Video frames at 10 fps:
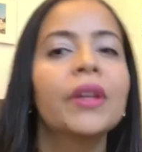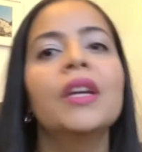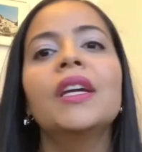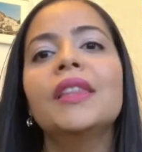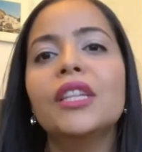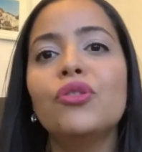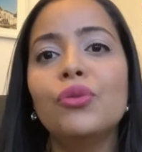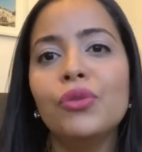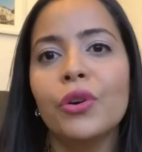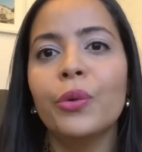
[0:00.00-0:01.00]
Did you
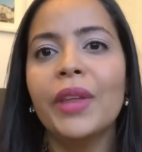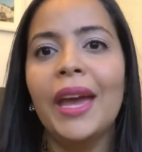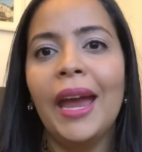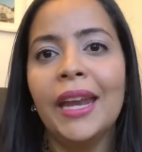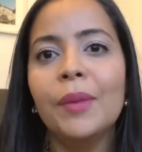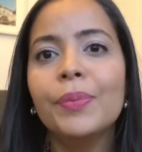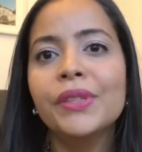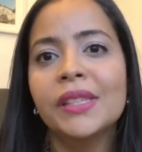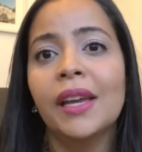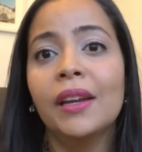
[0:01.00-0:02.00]
know that
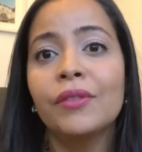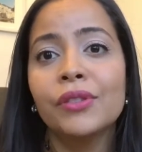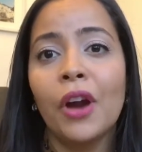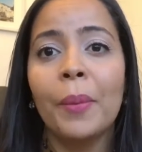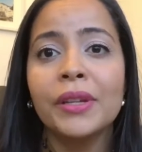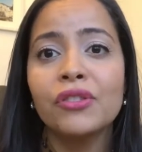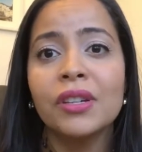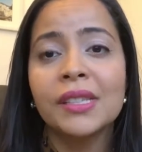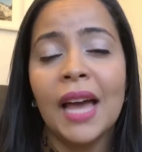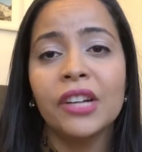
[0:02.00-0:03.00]
80% of Starbucks
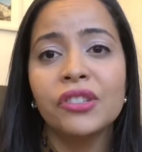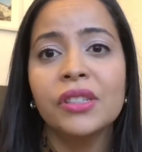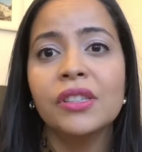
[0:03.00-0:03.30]
transactions are